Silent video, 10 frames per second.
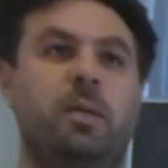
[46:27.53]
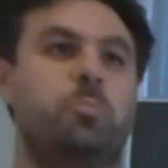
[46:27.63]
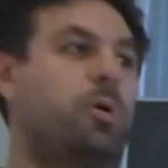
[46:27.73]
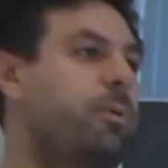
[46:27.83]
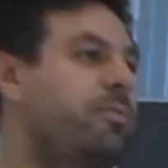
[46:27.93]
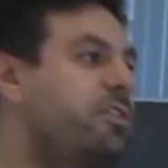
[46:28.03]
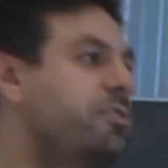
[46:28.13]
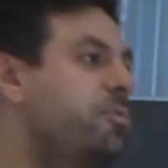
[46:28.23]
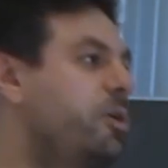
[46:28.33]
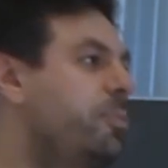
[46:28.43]
Problem session
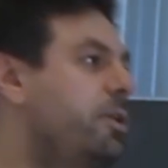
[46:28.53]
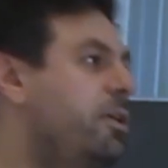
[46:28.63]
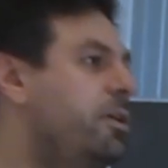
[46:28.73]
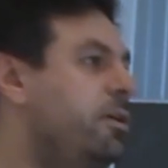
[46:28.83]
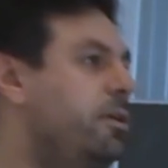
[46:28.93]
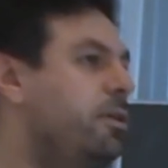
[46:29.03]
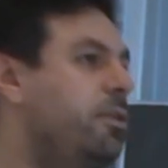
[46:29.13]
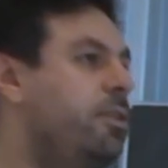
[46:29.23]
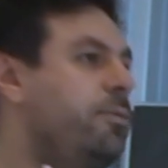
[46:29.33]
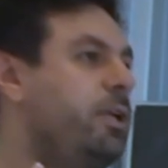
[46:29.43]
will be,
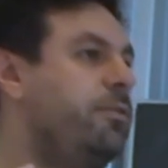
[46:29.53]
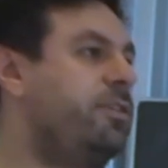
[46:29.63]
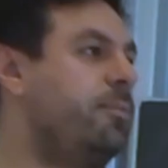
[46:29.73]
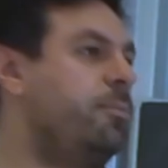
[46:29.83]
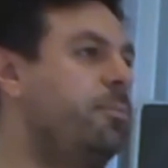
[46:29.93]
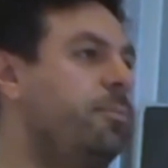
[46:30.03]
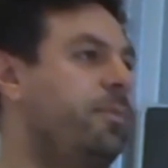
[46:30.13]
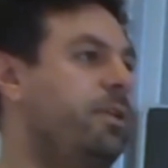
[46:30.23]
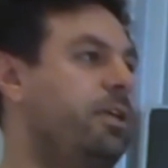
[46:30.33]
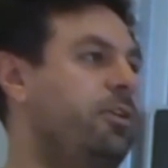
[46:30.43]
they will have some
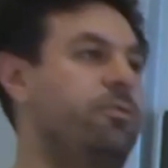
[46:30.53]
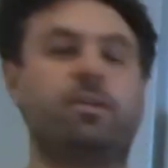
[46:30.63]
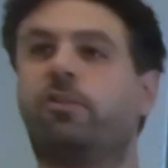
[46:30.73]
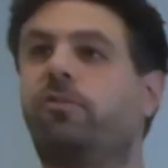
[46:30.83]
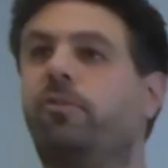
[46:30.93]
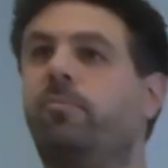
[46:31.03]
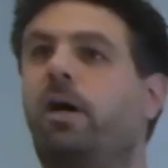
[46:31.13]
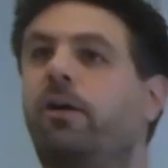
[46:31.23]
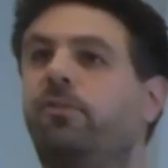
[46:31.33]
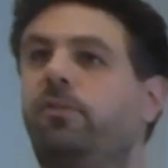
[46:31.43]
introductory
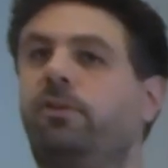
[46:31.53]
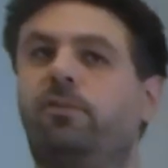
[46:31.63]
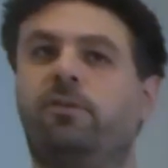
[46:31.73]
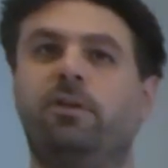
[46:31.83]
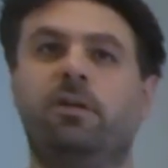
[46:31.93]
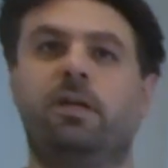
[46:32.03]
math things. Yeah?